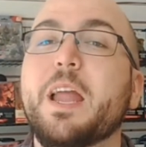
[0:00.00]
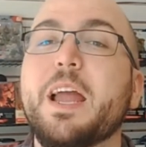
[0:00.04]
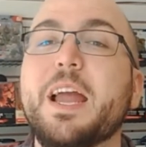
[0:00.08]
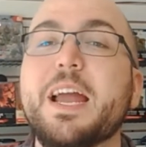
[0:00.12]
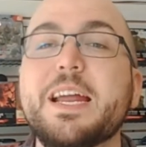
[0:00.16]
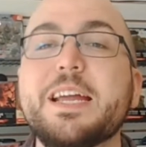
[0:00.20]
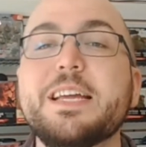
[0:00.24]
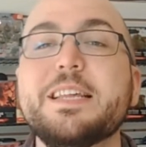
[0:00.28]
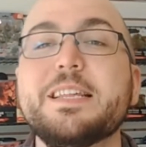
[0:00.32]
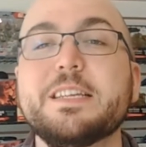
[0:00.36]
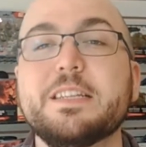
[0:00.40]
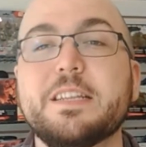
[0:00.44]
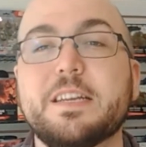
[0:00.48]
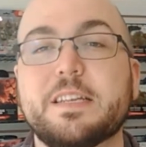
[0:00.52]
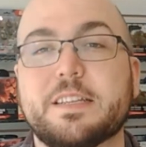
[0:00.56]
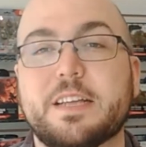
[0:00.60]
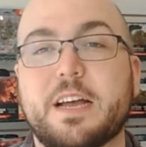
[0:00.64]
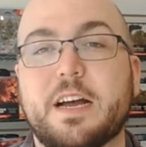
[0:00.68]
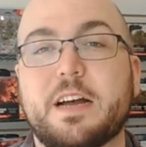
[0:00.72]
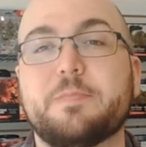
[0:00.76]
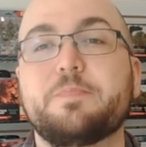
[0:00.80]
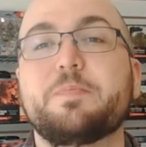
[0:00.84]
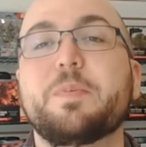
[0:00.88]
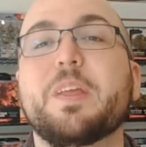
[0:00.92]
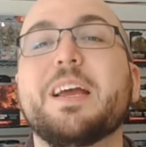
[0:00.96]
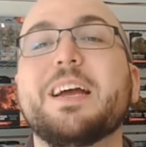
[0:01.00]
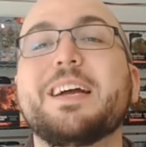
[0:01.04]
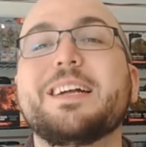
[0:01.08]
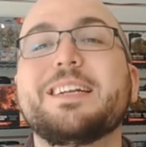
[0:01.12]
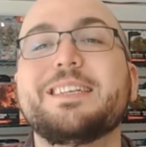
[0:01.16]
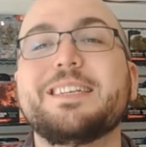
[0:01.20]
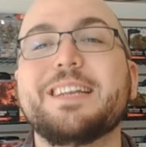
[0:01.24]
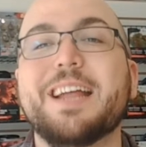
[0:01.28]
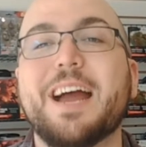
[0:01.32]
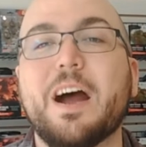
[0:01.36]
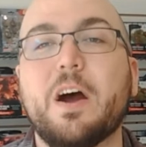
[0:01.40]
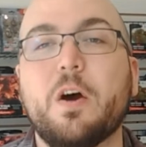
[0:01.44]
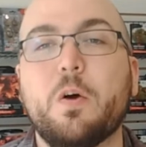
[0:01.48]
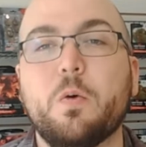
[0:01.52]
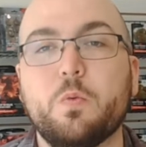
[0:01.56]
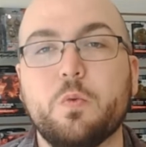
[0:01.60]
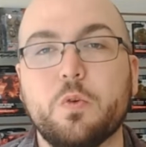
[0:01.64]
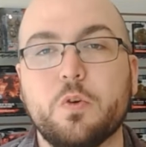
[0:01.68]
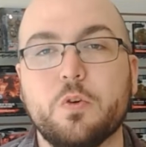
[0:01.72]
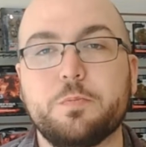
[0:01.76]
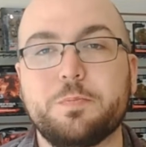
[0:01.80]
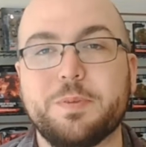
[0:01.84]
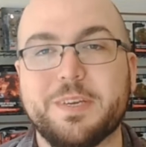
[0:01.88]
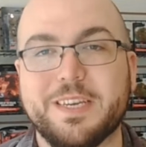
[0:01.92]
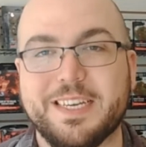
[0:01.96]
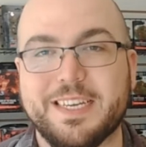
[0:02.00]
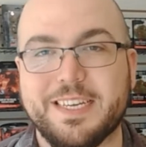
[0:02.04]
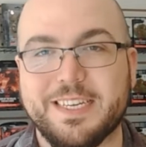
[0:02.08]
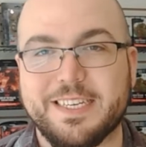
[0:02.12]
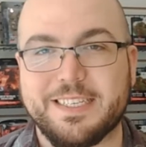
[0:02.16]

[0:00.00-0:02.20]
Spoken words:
Anything like that now will be